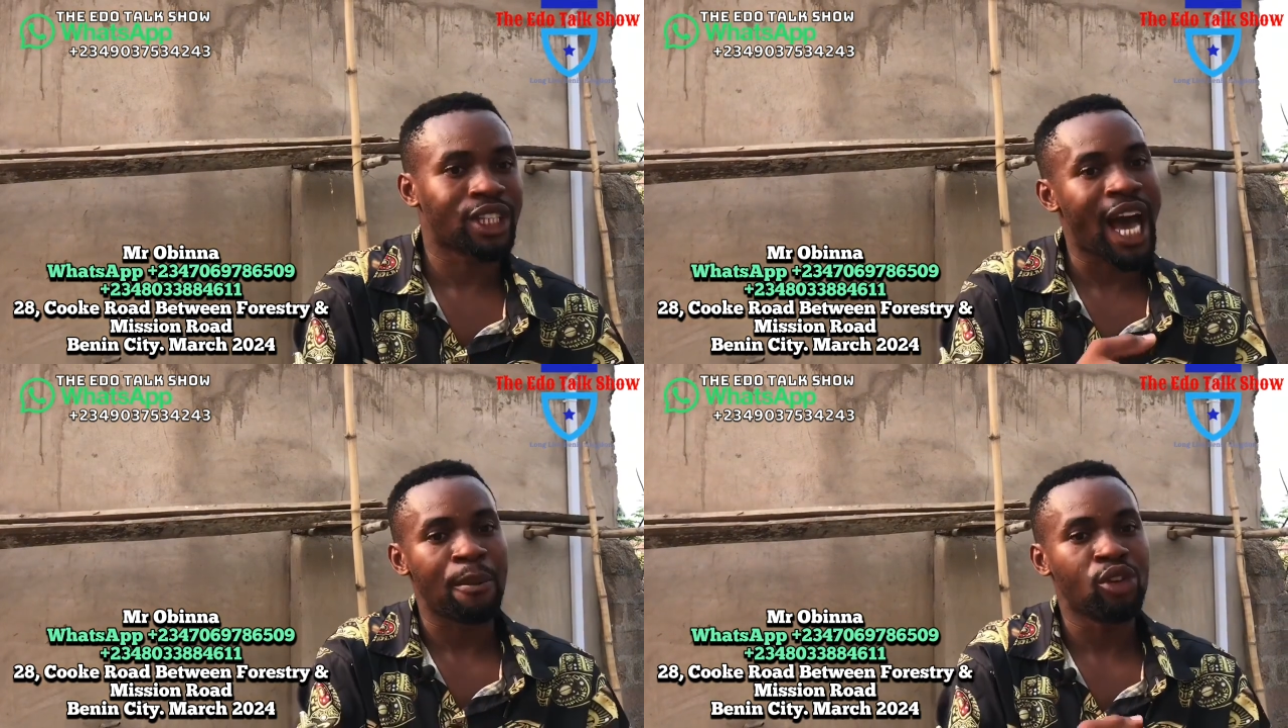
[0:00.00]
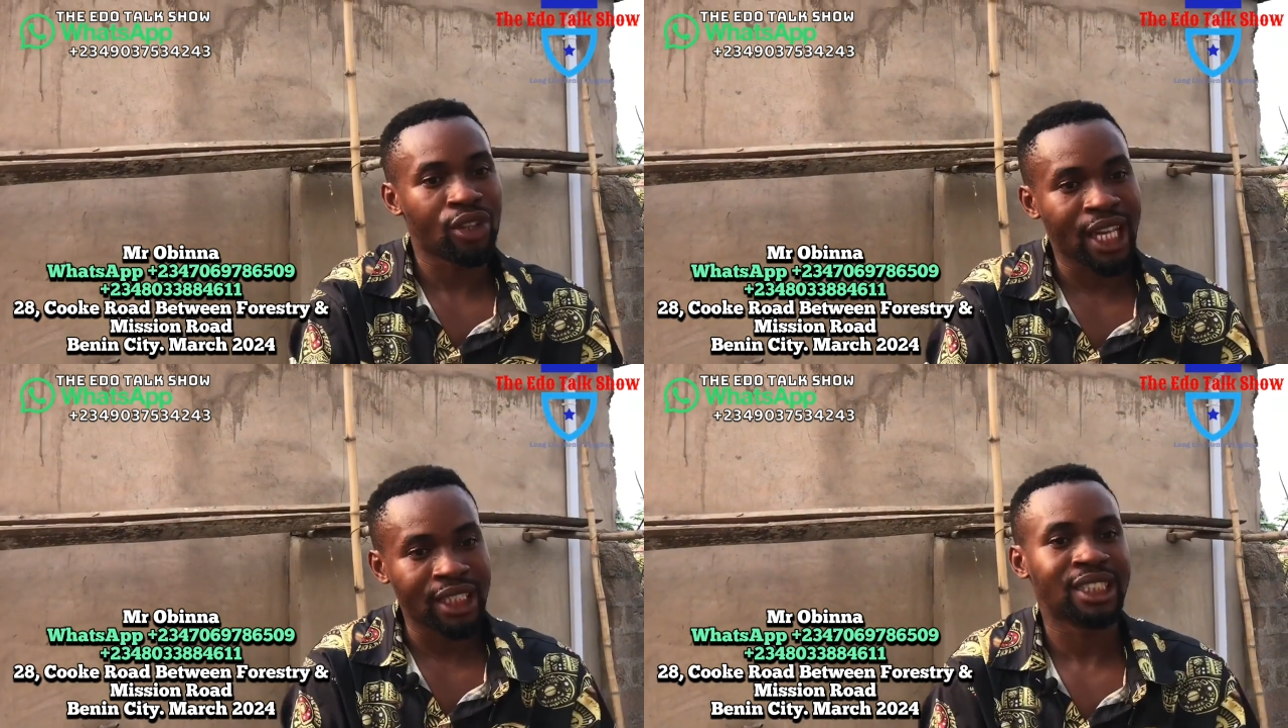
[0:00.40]
and many
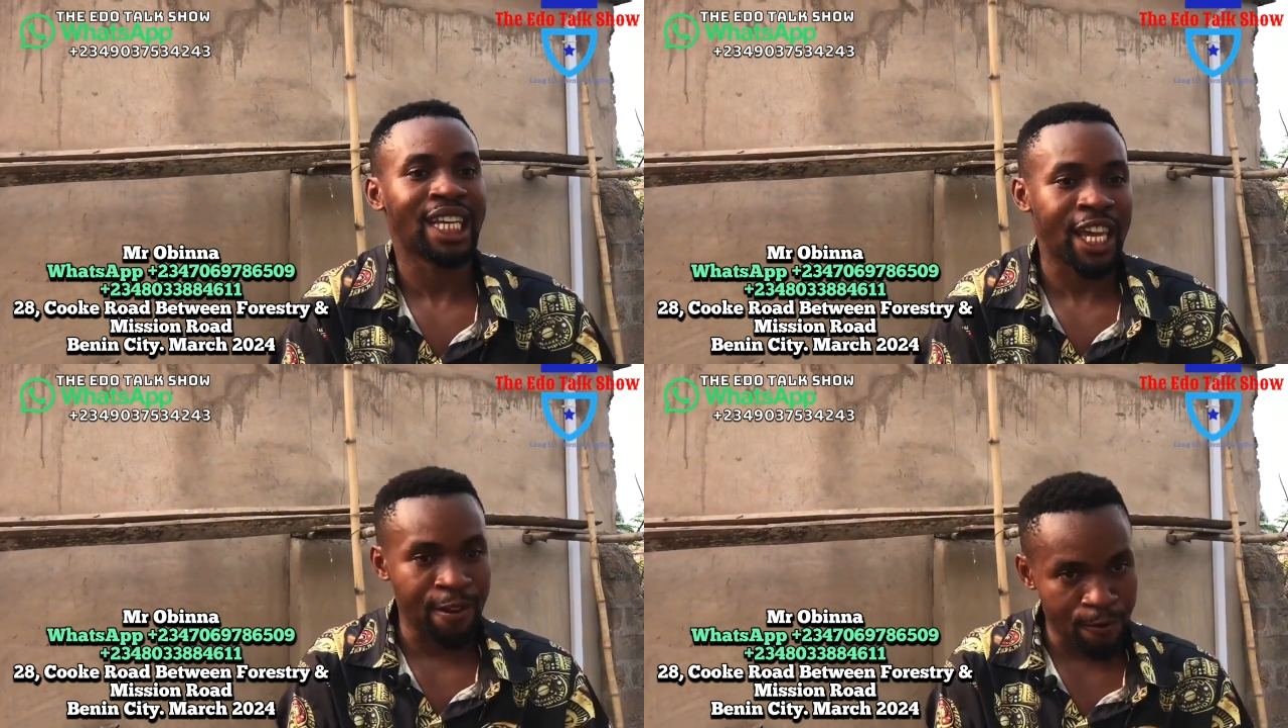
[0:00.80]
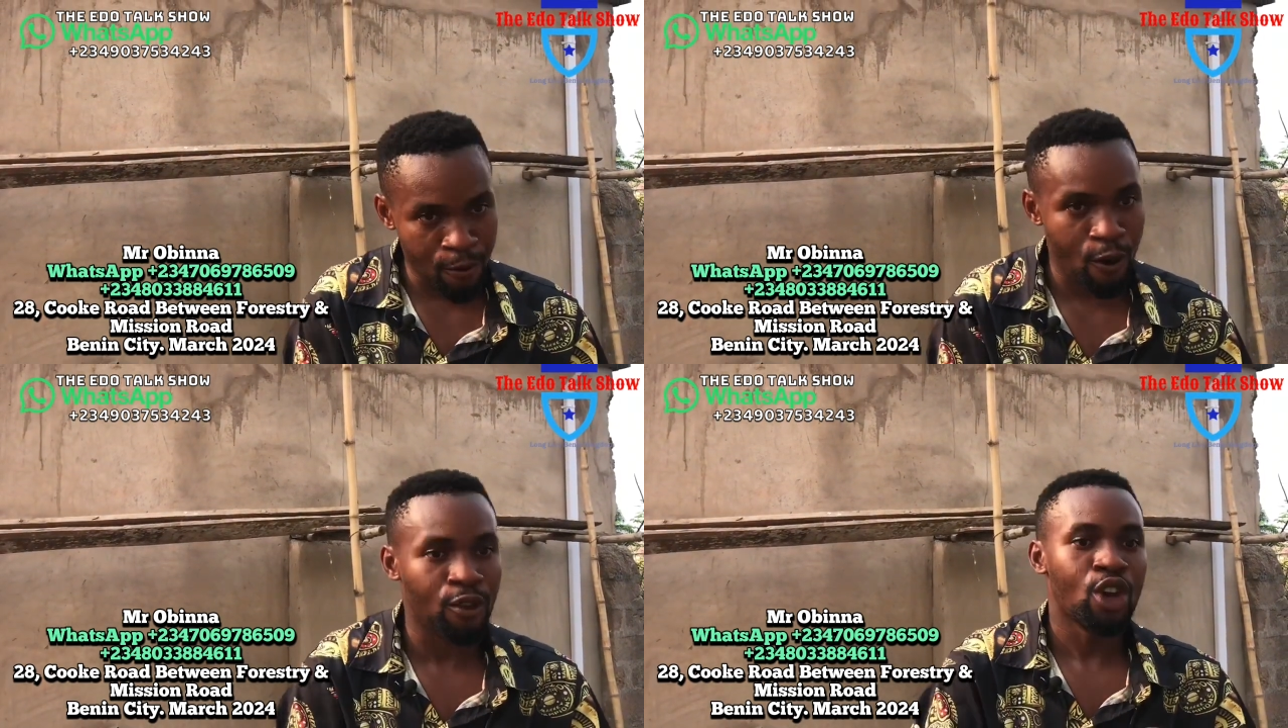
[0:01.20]
other things that
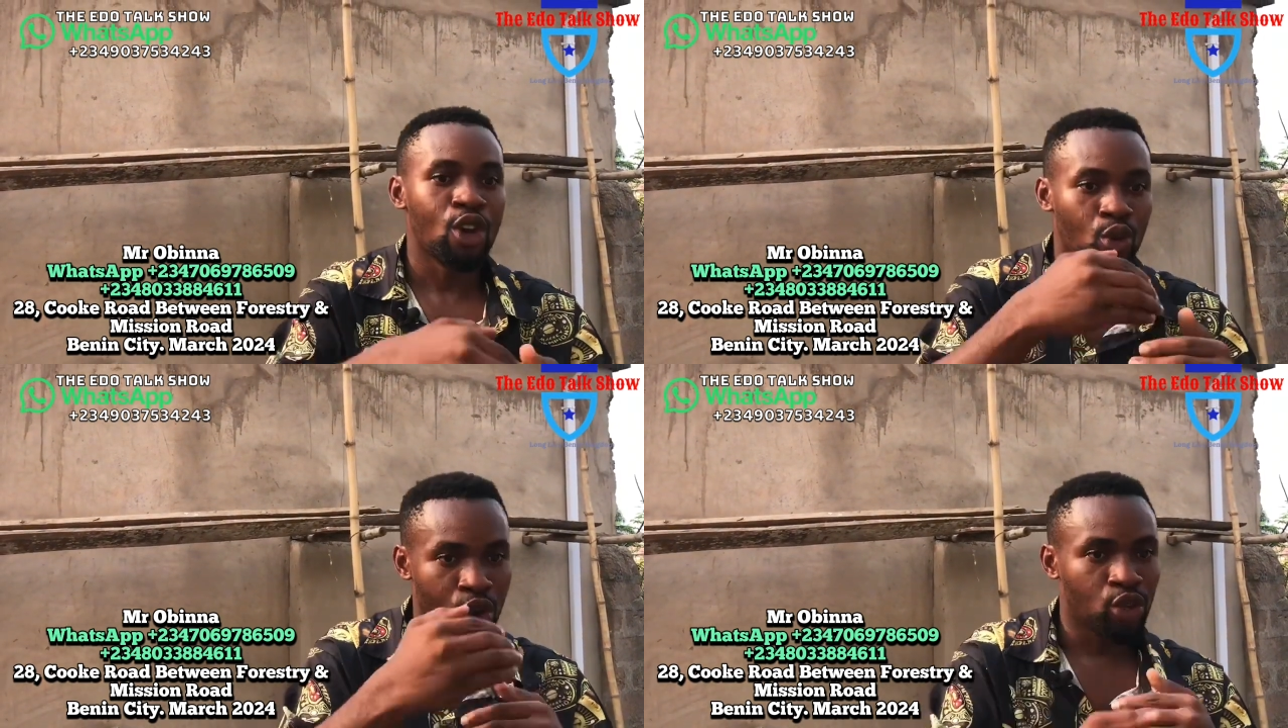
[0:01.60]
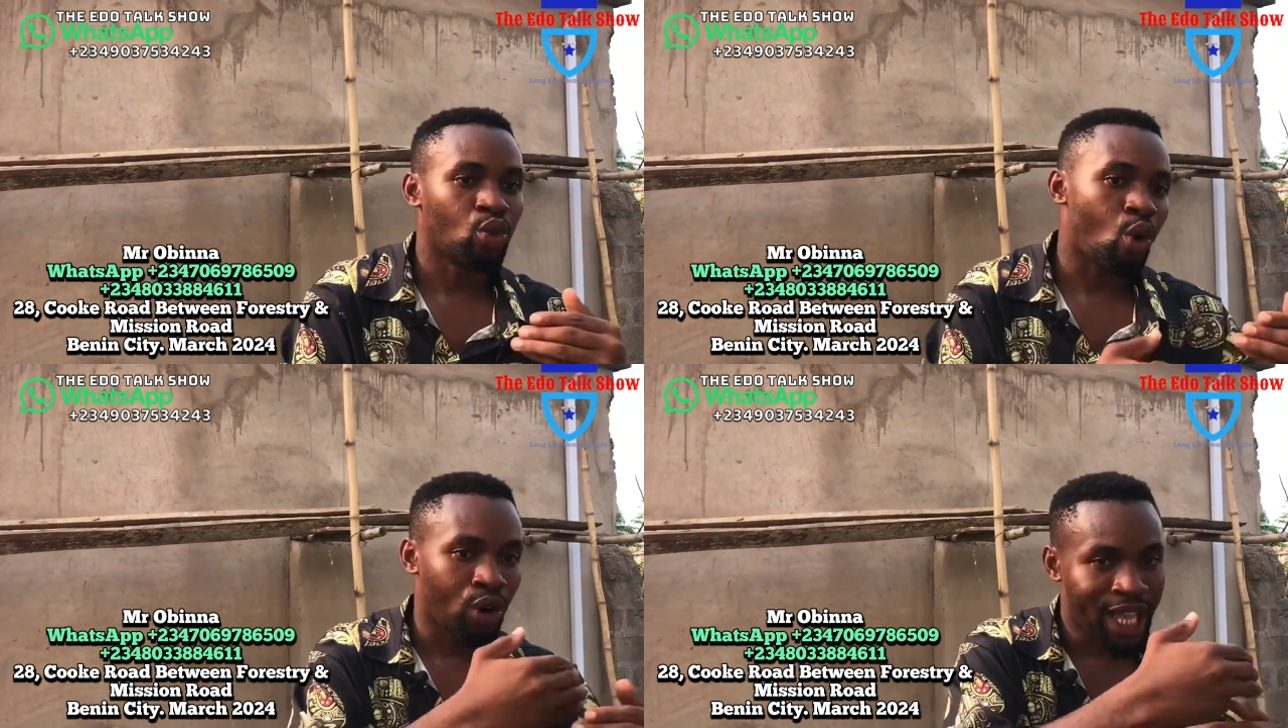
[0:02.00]
involve going to
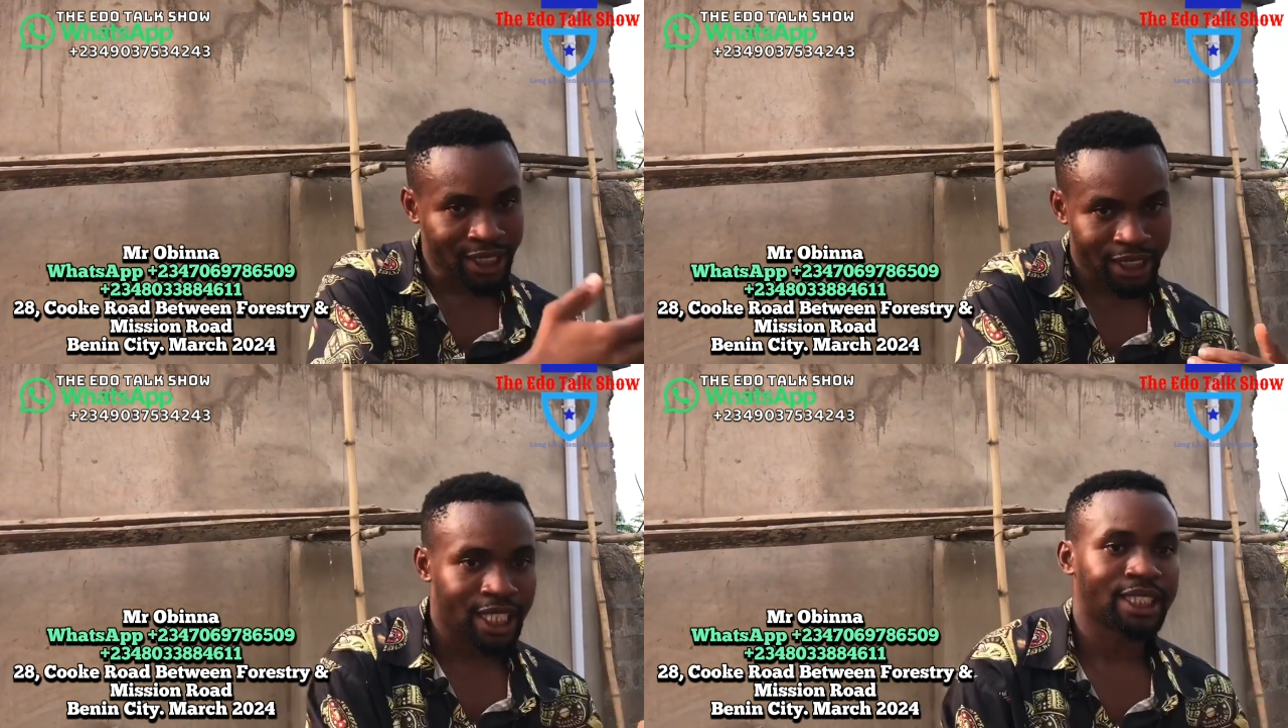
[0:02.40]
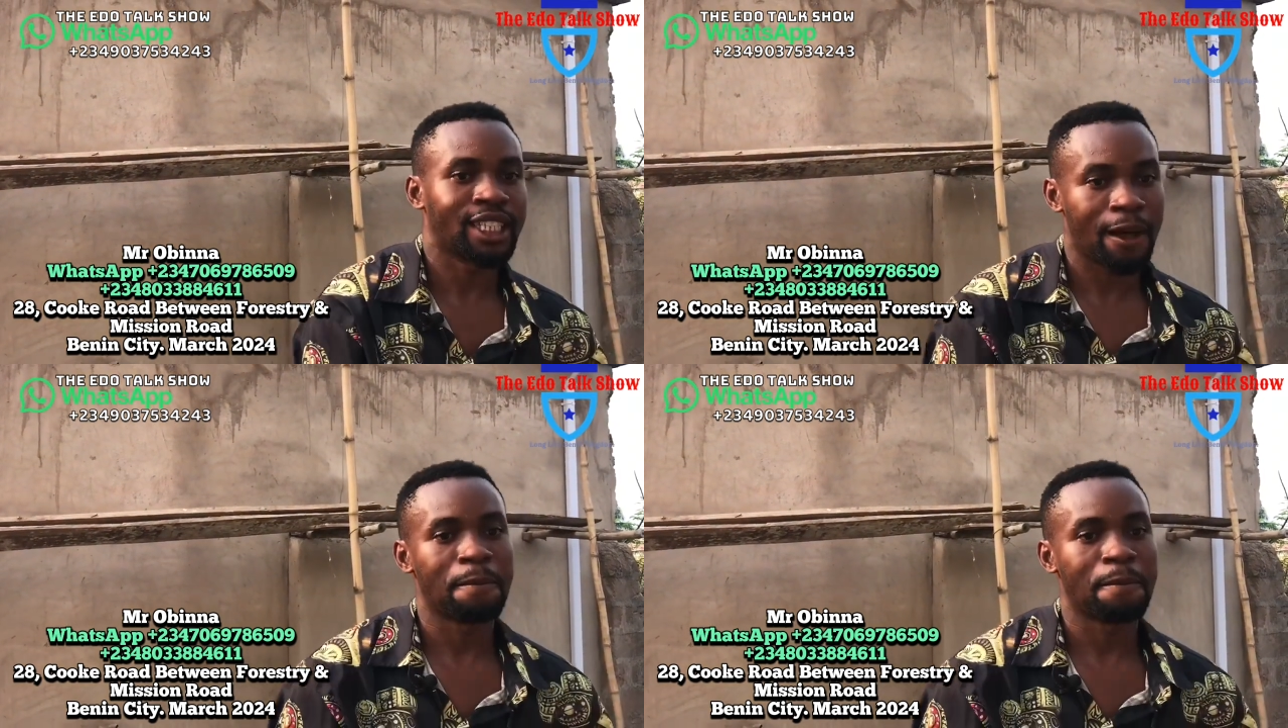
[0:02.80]
other states, sir.